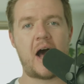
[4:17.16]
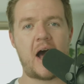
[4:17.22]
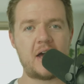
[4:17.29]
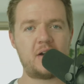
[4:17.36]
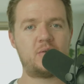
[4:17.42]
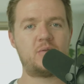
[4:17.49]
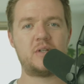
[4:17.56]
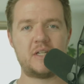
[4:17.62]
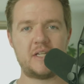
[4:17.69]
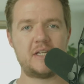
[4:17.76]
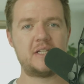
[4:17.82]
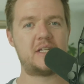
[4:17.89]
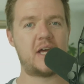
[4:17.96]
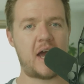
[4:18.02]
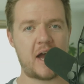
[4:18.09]
I don't
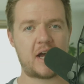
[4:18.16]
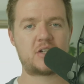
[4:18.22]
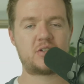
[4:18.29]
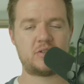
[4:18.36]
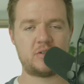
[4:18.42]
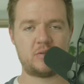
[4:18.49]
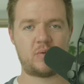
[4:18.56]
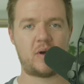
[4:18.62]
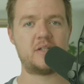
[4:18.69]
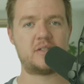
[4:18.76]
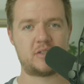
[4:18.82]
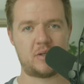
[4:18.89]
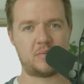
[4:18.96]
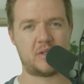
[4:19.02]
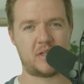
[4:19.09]
need to actually write
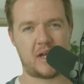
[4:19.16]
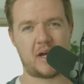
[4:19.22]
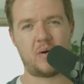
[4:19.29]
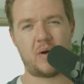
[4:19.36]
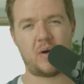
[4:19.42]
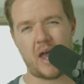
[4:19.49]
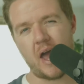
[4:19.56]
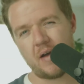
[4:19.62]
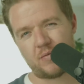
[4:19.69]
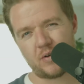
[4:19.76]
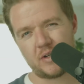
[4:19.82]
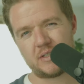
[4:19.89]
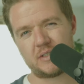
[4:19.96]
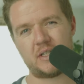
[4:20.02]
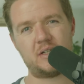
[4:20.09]
something out
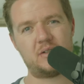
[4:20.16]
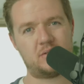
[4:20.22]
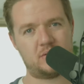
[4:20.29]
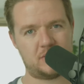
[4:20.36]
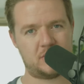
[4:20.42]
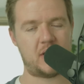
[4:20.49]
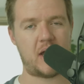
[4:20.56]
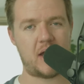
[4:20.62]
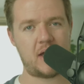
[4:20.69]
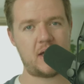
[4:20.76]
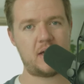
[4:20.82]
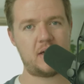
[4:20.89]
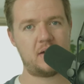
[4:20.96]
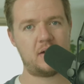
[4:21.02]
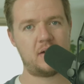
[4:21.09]
every single
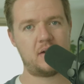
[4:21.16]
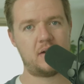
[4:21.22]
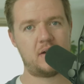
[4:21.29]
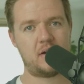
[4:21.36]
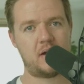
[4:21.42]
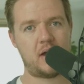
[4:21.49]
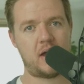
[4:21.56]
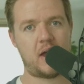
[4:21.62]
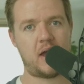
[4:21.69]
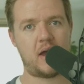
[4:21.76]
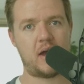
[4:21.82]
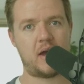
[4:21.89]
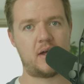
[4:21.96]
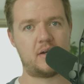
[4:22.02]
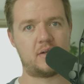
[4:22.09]
day
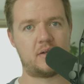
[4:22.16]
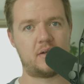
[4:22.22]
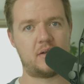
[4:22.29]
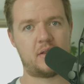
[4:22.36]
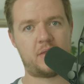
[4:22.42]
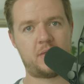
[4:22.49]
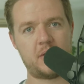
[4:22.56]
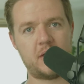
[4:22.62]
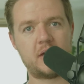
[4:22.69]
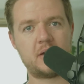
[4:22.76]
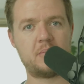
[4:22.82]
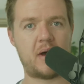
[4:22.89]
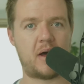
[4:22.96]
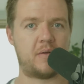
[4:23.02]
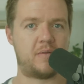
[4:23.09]
and think
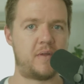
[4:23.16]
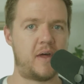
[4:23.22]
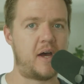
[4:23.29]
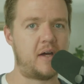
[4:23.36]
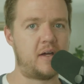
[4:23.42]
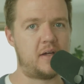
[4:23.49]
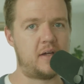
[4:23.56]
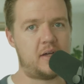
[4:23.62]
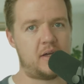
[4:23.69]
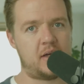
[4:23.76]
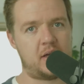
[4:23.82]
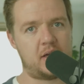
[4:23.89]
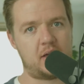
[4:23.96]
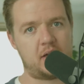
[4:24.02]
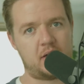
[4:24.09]
about that
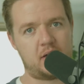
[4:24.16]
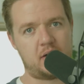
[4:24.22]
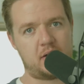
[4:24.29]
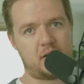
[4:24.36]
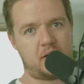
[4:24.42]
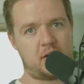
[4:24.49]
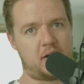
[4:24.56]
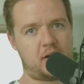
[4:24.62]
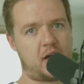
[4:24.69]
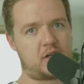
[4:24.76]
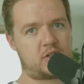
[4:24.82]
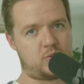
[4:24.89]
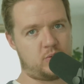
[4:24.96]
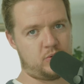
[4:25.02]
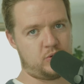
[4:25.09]
in an
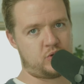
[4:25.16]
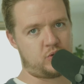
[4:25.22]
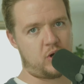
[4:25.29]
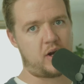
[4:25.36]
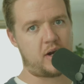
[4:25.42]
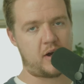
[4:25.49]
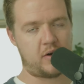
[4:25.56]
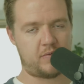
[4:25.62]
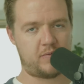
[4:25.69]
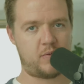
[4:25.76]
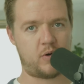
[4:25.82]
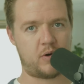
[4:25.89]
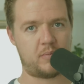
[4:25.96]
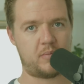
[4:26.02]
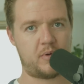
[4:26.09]
actual drawn out
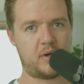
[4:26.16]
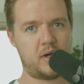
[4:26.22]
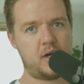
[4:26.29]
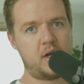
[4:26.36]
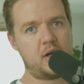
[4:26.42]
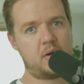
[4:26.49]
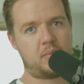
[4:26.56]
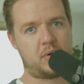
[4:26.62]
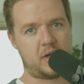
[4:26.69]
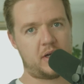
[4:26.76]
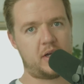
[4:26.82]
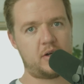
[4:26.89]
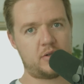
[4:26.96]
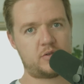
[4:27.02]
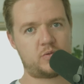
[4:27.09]
form. But
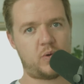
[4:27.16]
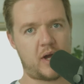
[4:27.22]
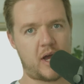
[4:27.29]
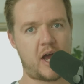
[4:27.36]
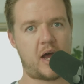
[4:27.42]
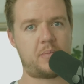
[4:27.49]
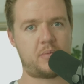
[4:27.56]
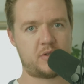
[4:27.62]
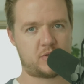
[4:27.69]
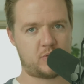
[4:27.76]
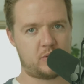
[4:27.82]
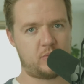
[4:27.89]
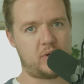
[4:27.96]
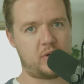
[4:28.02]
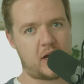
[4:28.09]
here's what happens
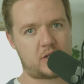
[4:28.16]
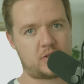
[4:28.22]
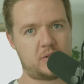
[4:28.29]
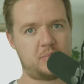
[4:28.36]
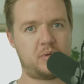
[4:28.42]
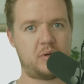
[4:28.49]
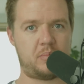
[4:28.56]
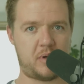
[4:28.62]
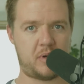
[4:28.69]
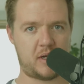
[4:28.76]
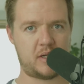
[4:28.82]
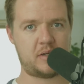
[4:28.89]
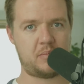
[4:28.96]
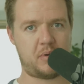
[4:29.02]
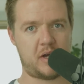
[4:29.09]
when we actually put
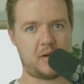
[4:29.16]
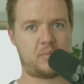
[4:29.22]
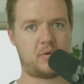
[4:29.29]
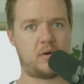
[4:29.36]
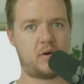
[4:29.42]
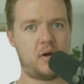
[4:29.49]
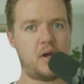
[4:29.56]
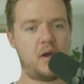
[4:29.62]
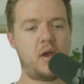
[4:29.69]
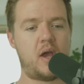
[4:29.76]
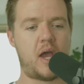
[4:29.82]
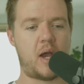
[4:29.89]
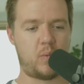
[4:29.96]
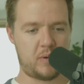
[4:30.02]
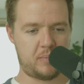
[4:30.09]
pen to paper
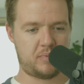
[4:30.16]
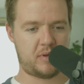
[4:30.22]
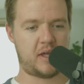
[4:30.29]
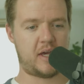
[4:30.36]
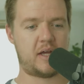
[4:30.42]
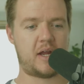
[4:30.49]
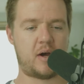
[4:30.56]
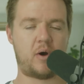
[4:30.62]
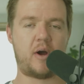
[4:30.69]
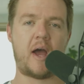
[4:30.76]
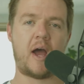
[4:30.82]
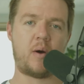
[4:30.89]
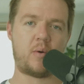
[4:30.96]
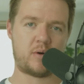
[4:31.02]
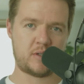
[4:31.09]
and we plan out
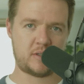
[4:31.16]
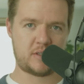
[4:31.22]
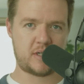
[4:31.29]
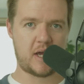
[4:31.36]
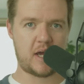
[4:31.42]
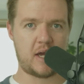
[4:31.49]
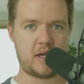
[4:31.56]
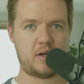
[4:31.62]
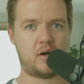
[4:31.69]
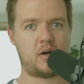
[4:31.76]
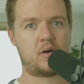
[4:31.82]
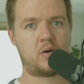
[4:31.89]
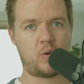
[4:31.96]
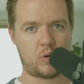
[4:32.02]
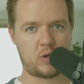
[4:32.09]
our day
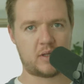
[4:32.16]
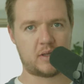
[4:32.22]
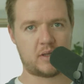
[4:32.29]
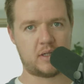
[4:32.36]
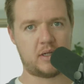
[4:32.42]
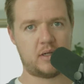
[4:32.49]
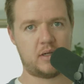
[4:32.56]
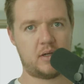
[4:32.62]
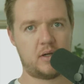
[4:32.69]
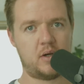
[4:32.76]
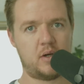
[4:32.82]
accordingly.